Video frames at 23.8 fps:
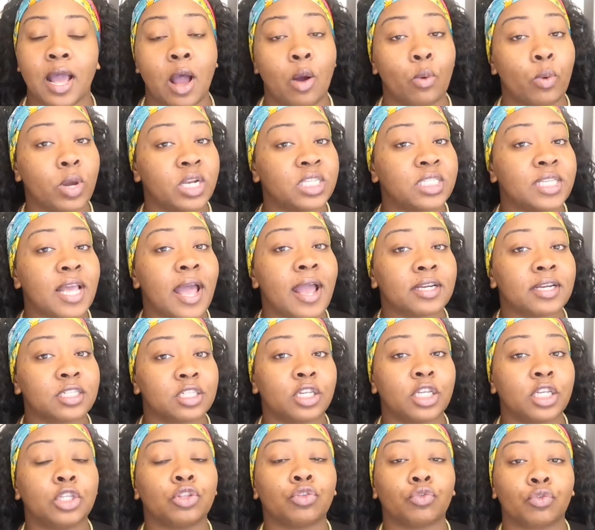I wanted to
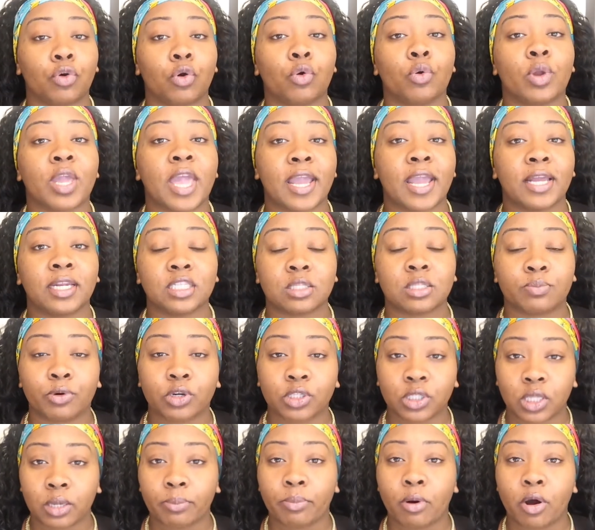actually throw Kayla's
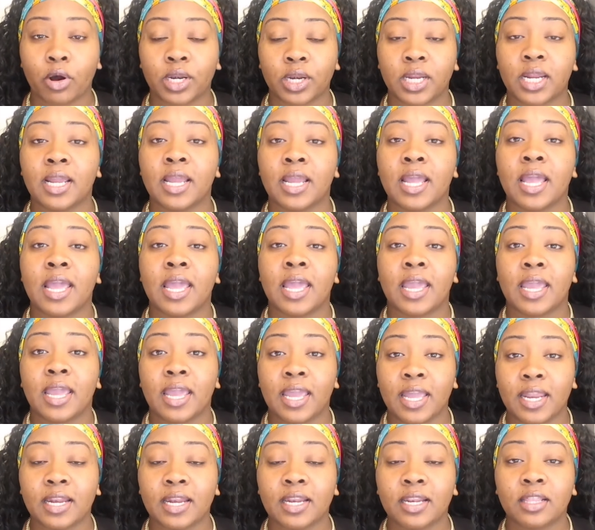birthday party
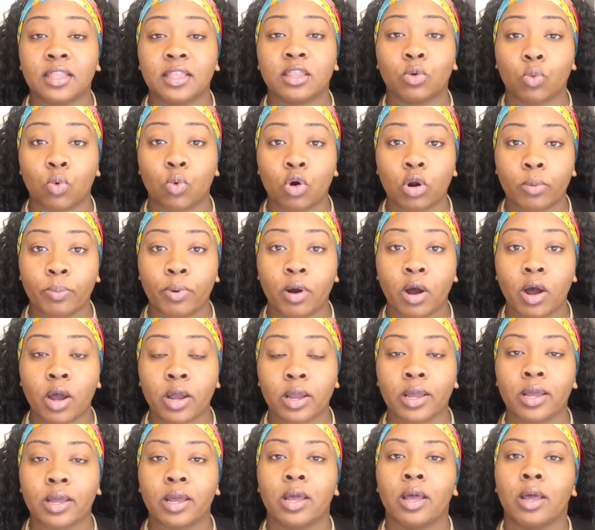in the water park,